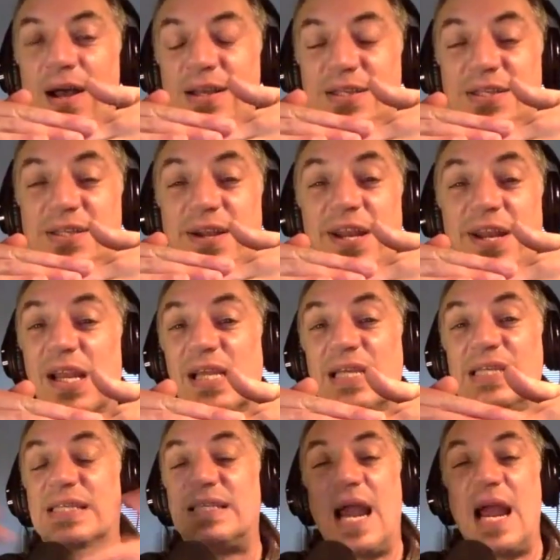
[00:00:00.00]
suddenly
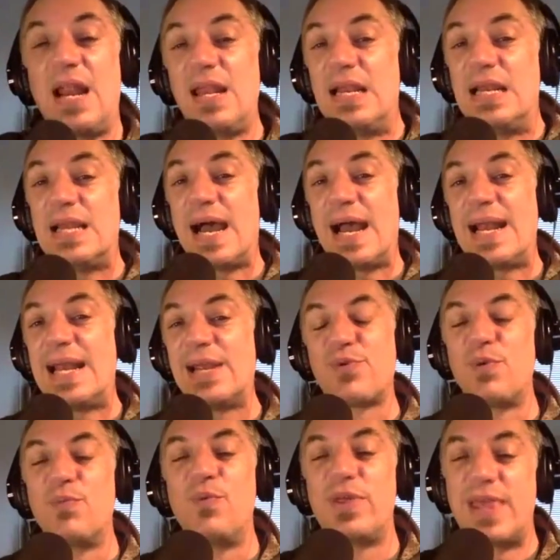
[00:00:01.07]
silent dining
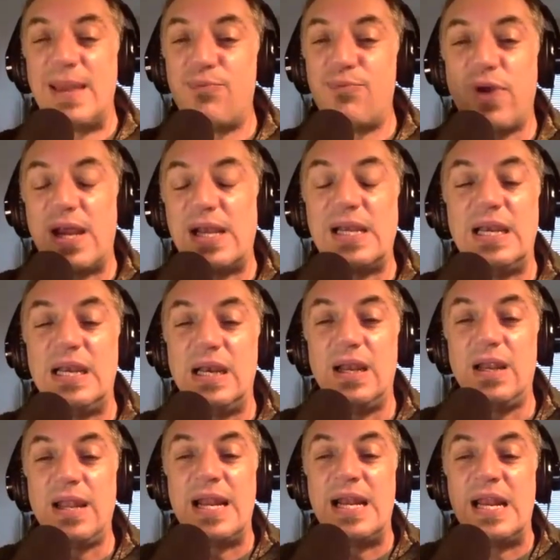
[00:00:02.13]
room with a pregnant
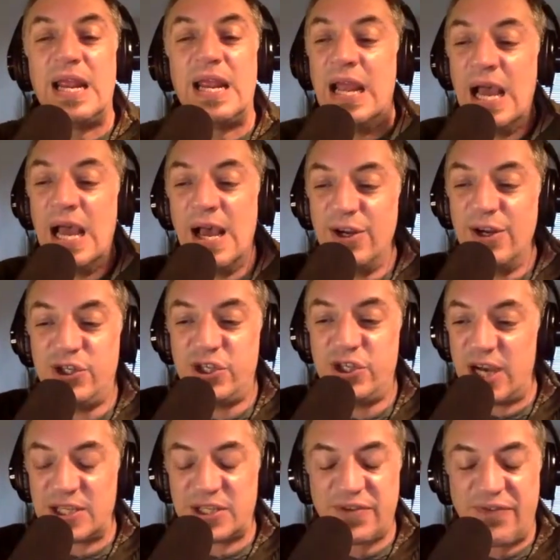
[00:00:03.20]
lady
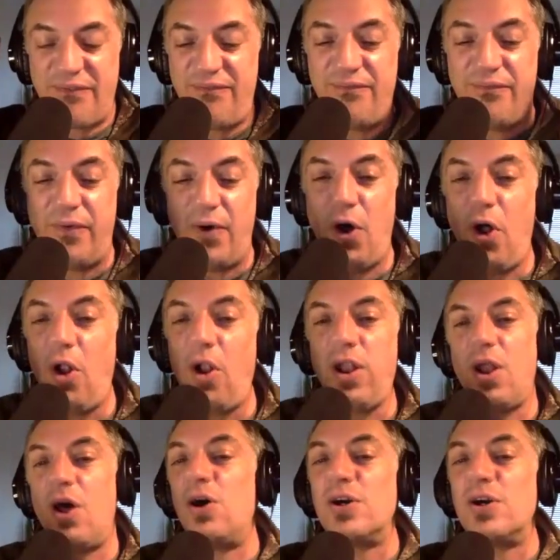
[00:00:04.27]
just
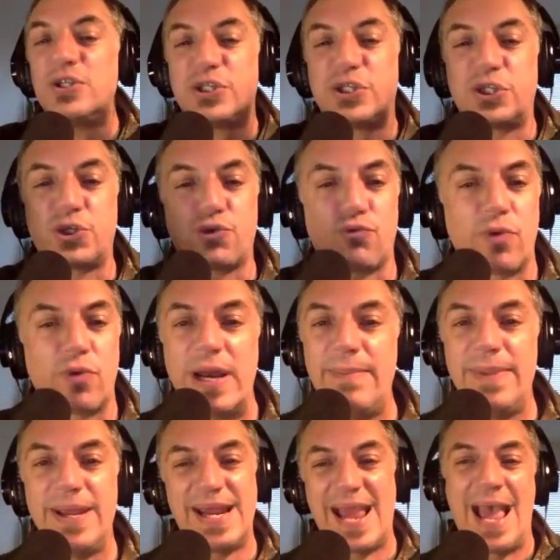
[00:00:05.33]
full lung
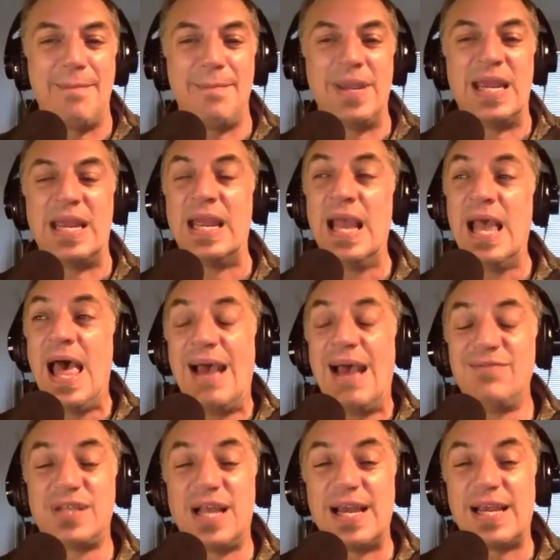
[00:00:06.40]
screaming at me. It
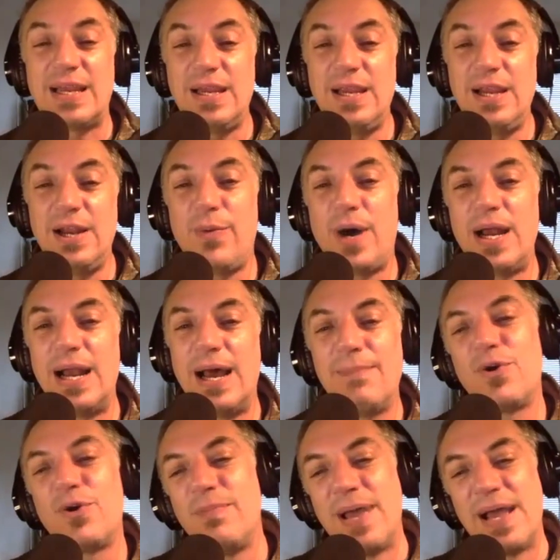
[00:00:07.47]
was like, you know what? I'm
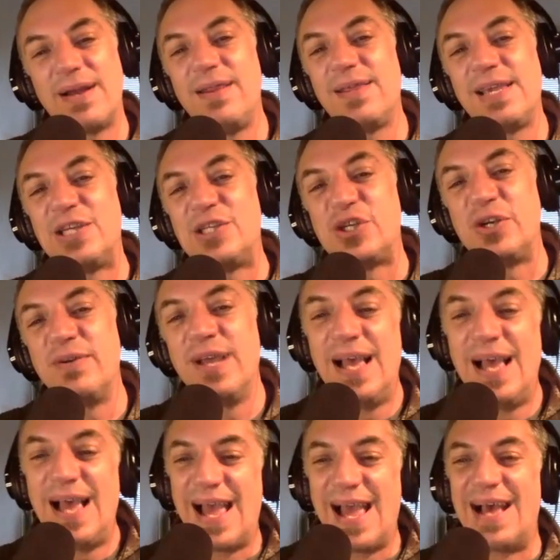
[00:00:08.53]
going back into the kitchen.
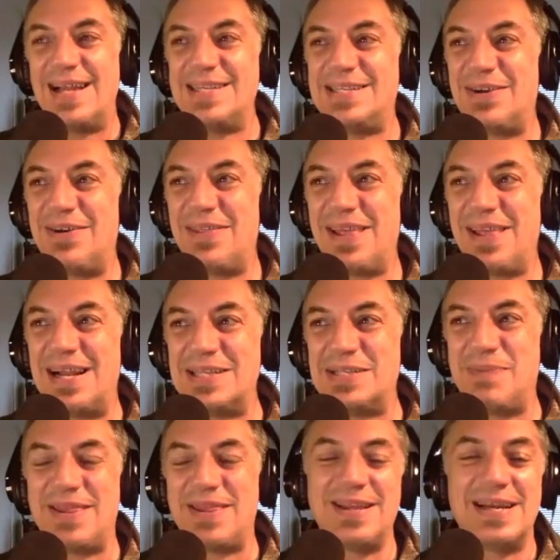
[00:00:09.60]
And so then I
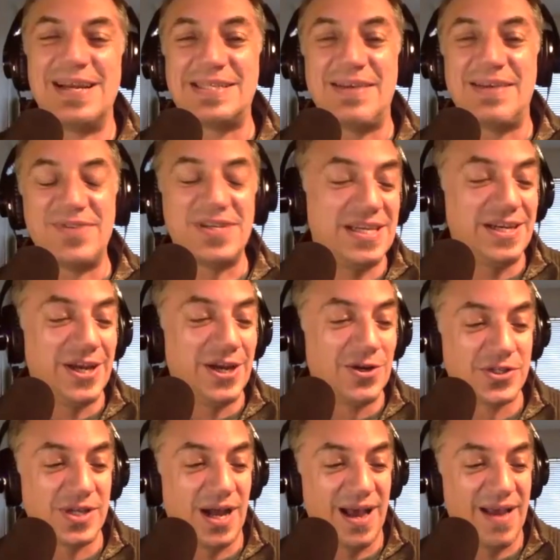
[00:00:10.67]
spent the next 17
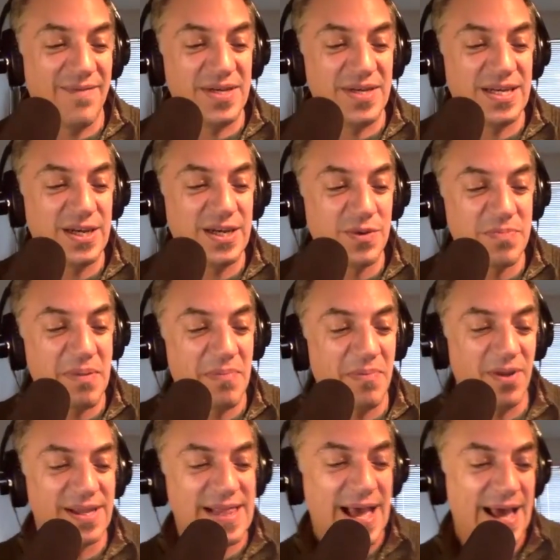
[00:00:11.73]
years not having to deal with people
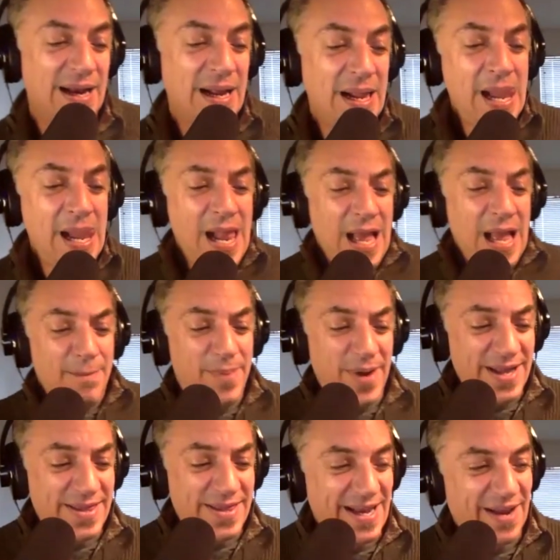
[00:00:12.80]
like that.
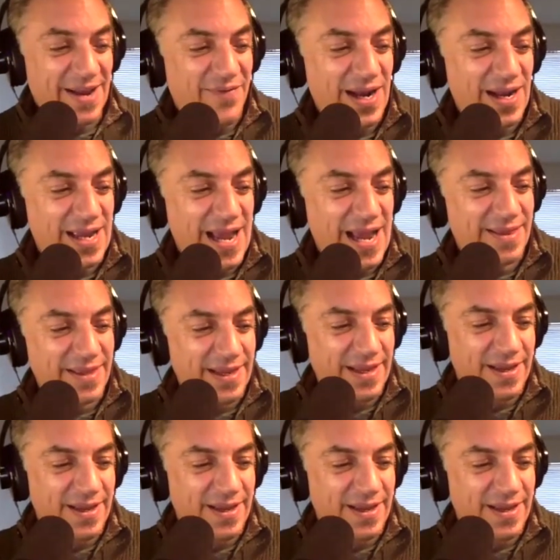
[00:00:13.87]
But then I finally had